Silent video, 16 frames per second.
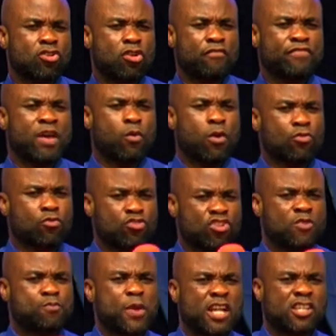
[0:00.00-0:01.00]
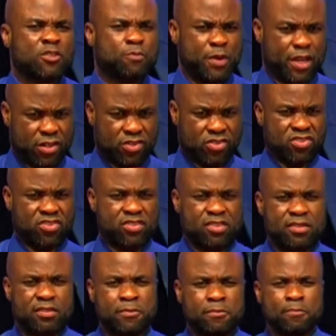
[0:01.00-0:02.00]
of the one who speaks
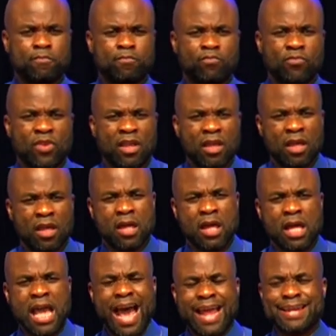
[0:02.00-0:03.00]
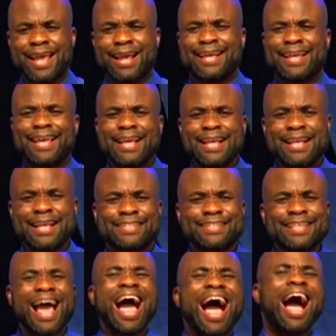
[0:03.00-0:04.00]
peace. And the key
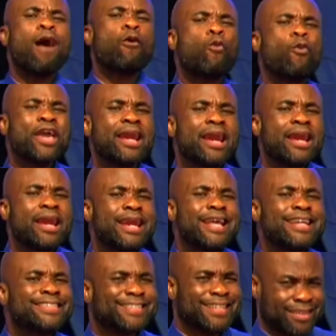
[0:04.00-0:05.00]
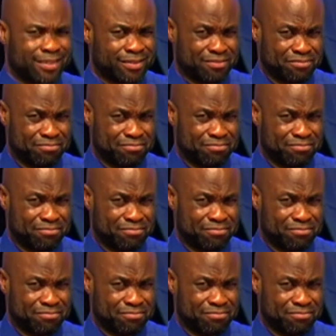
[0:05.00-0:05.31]
is I will listen.